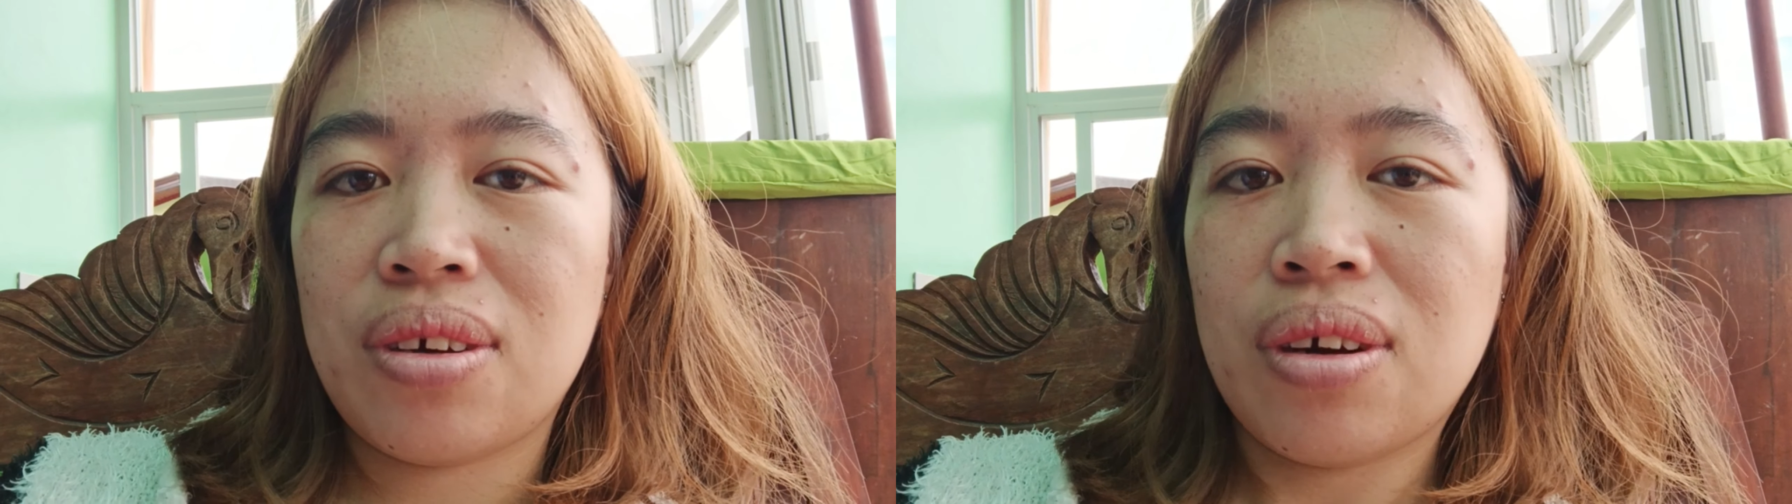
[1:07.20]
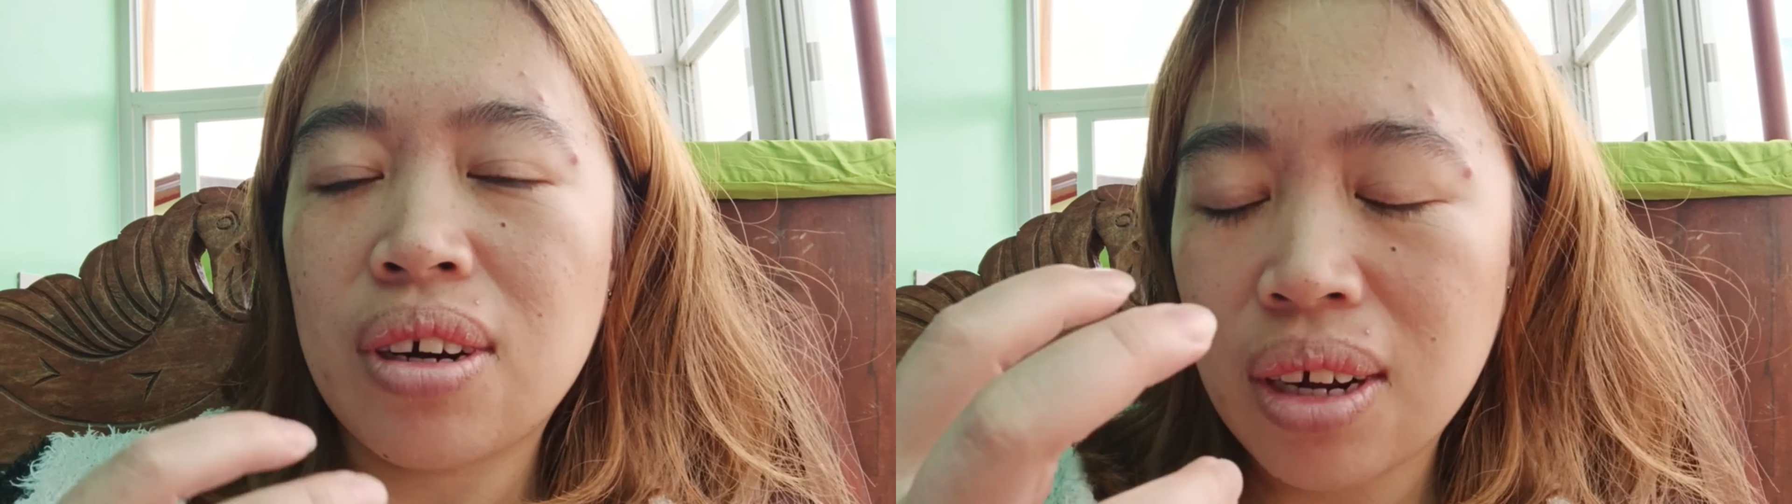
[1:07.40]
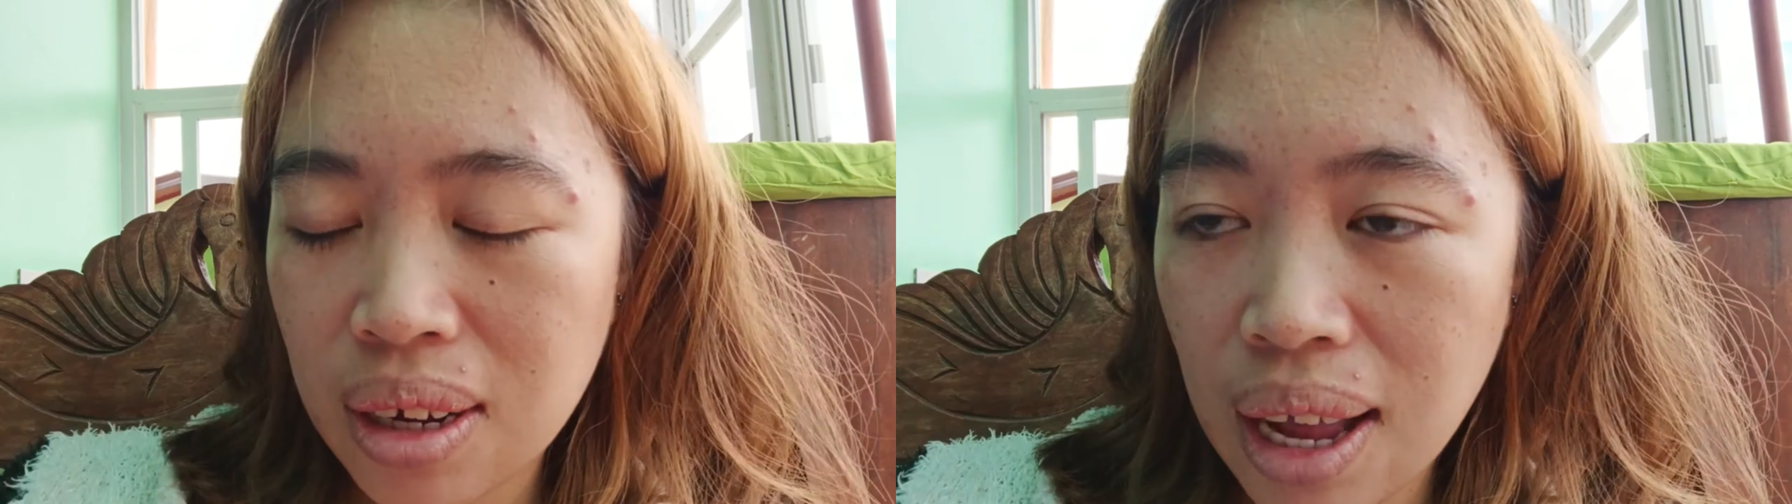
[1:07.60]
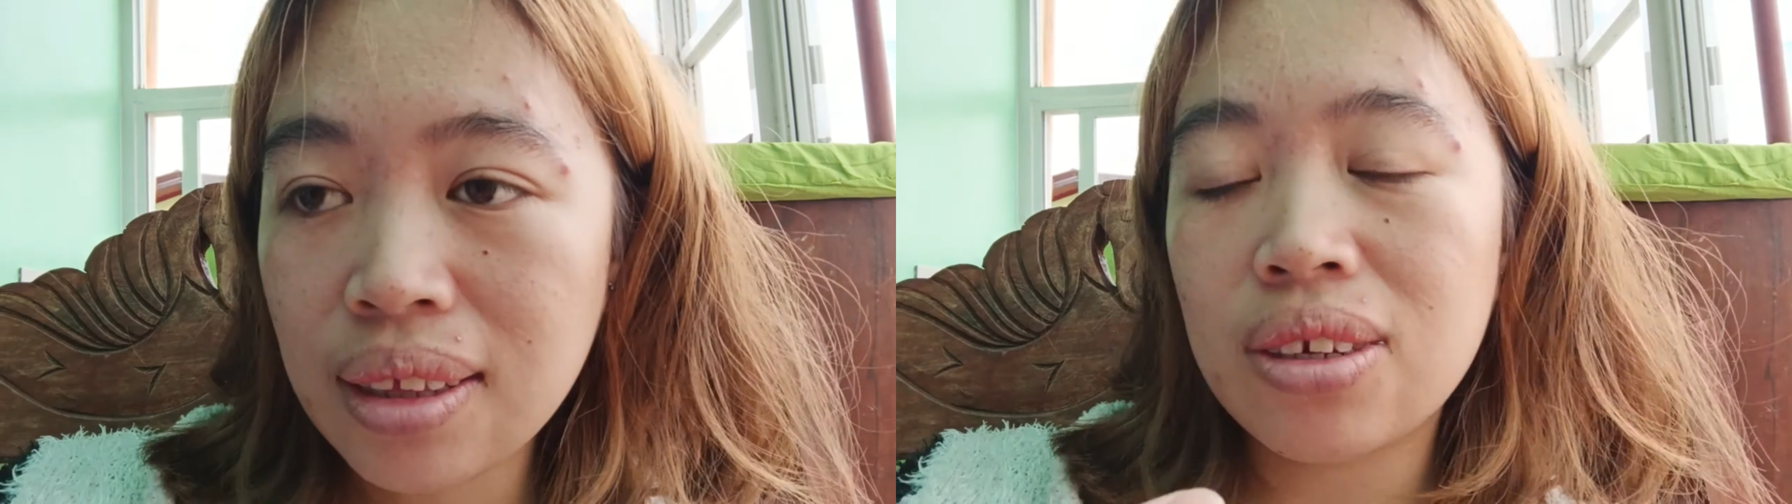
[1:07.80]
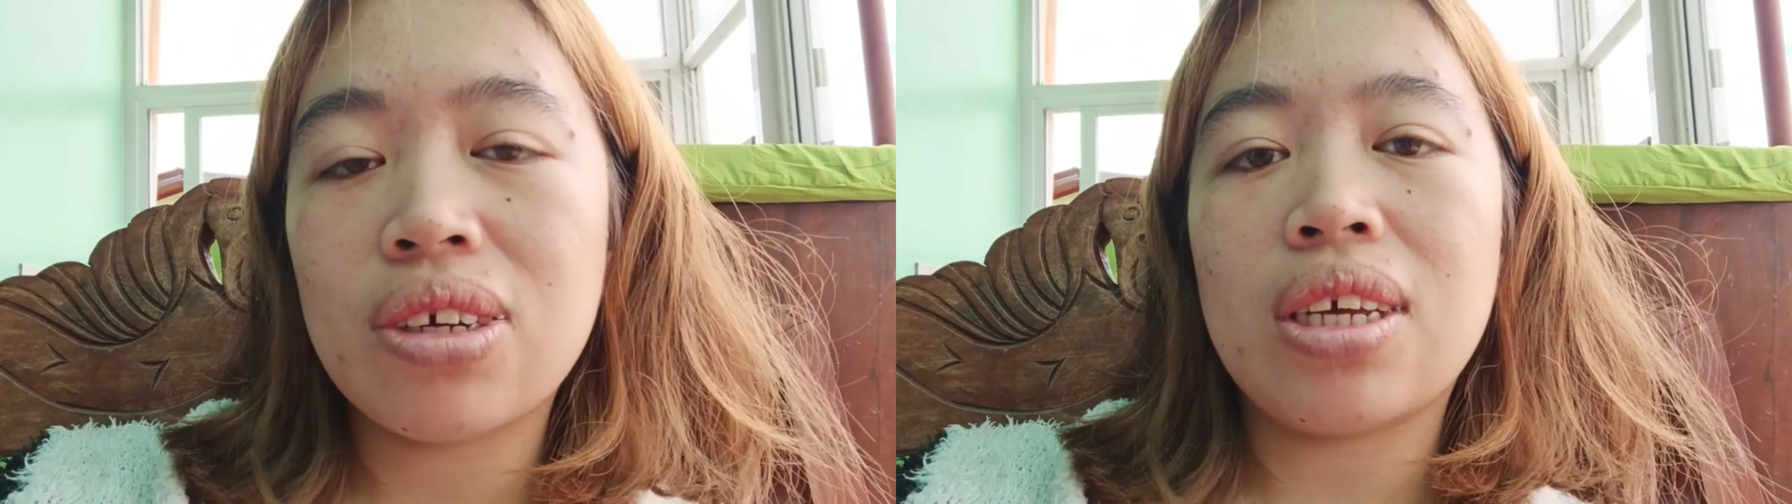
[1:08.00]
Or a
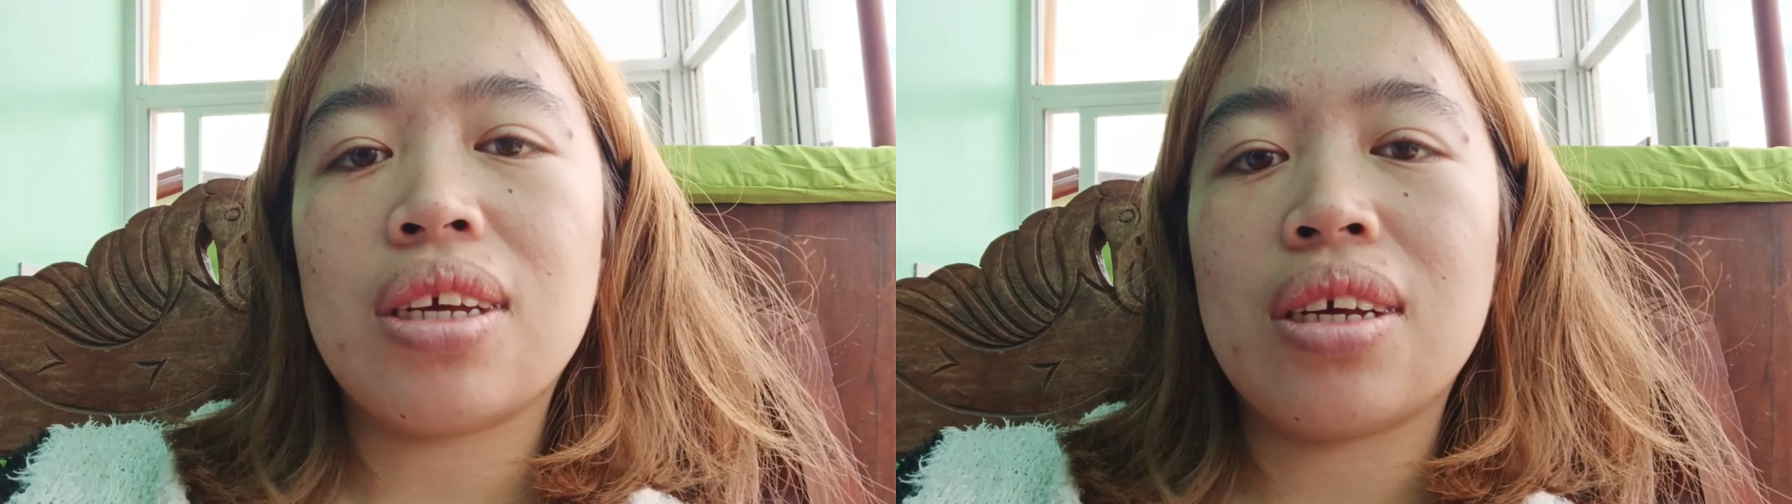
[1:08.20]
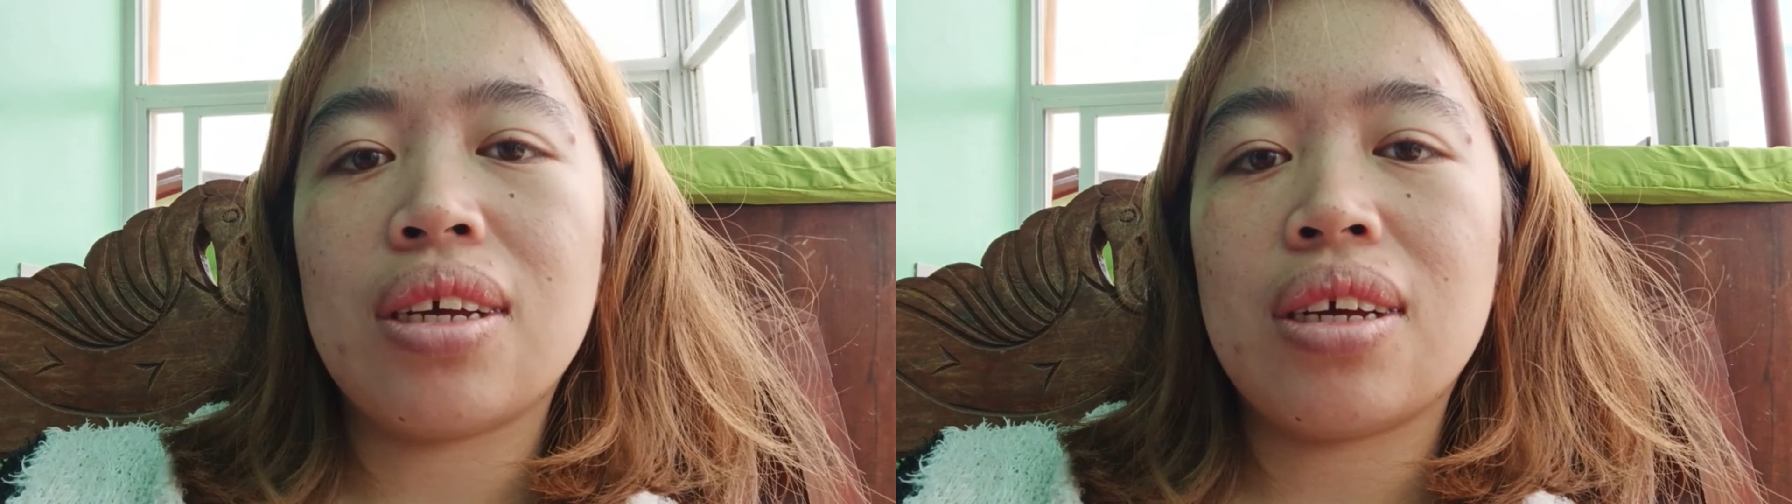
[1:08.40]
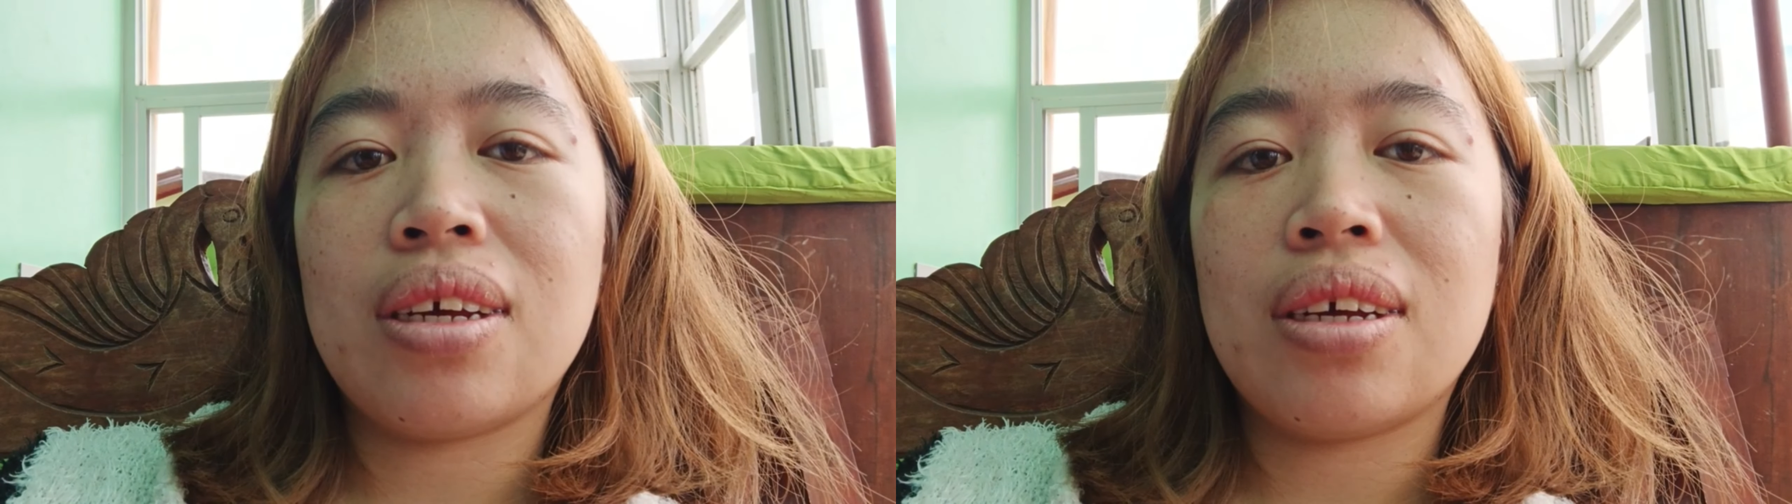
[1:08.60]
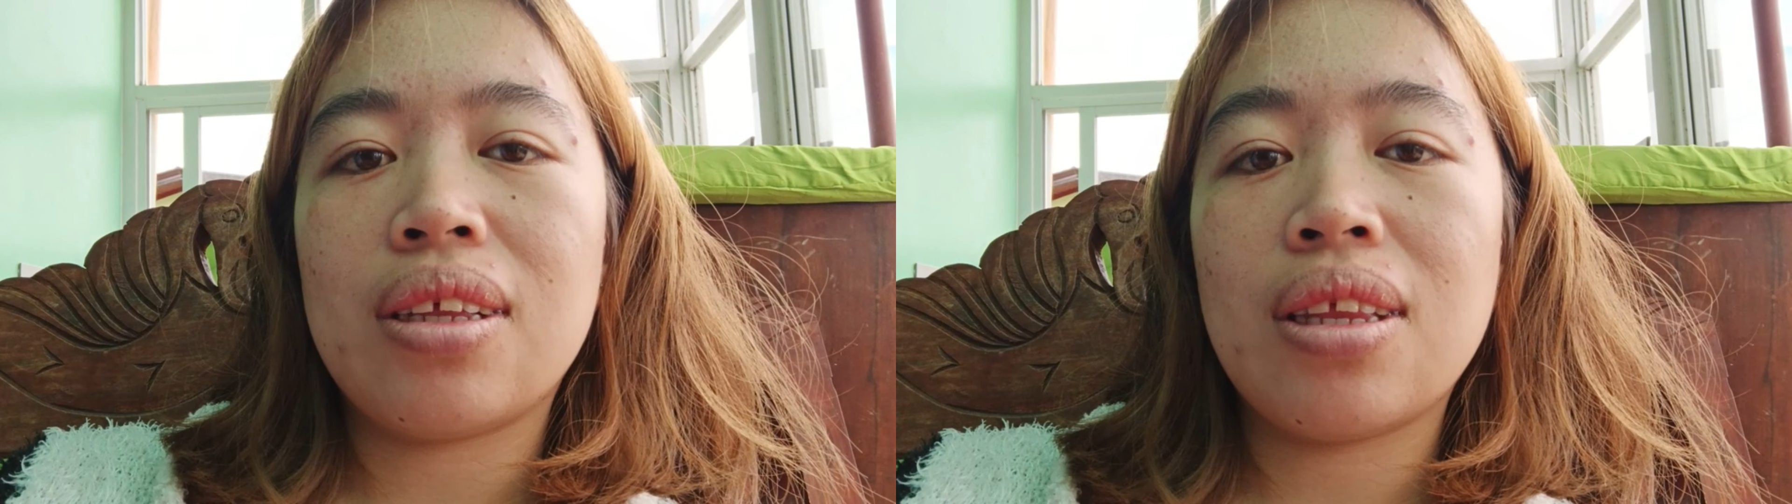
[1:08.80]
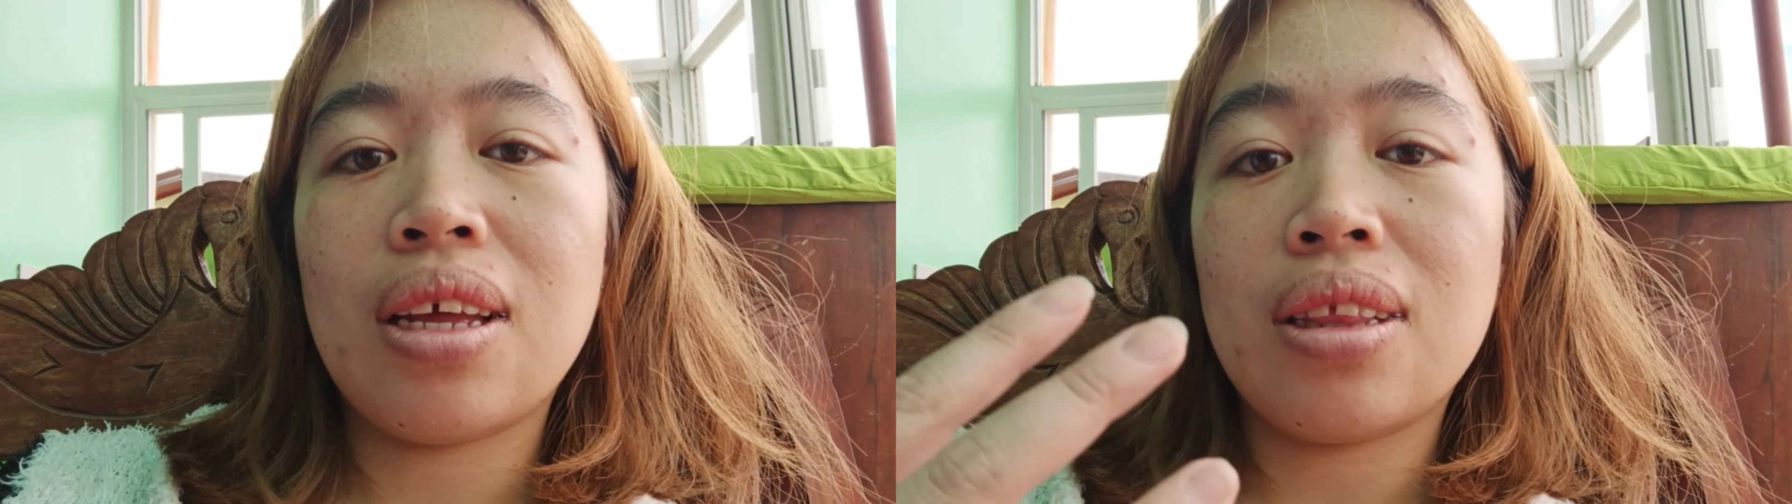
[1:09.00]
country
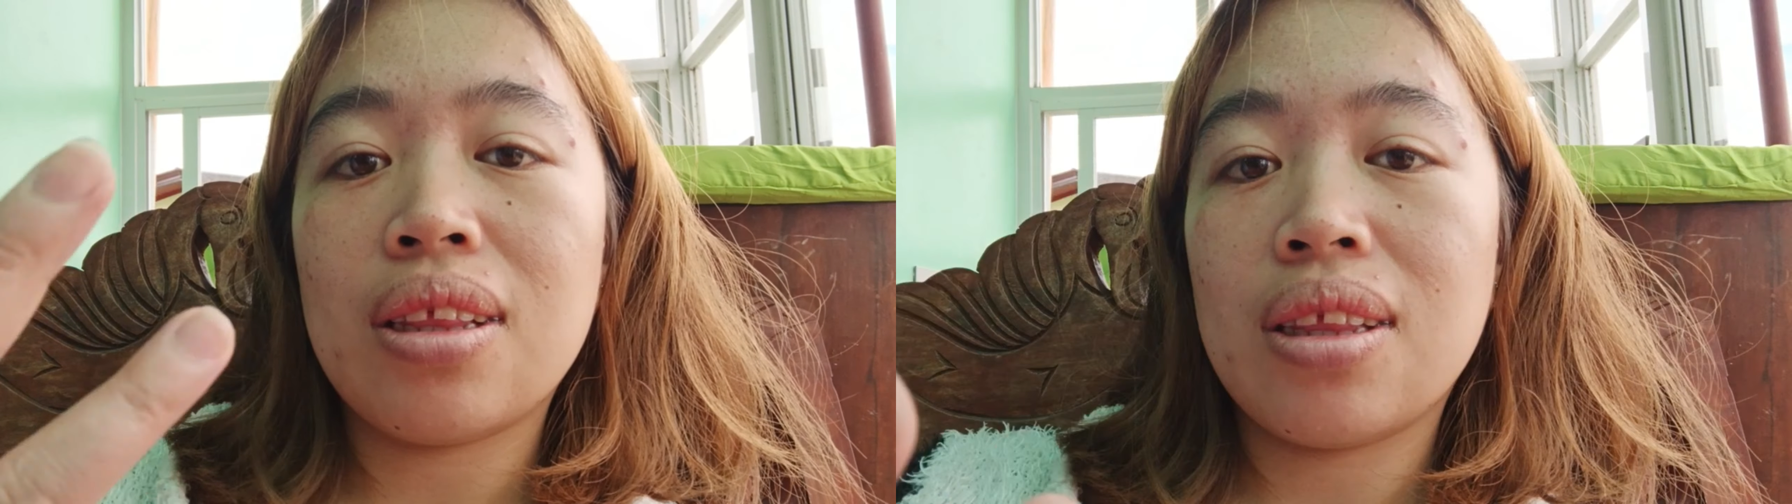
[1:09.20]
that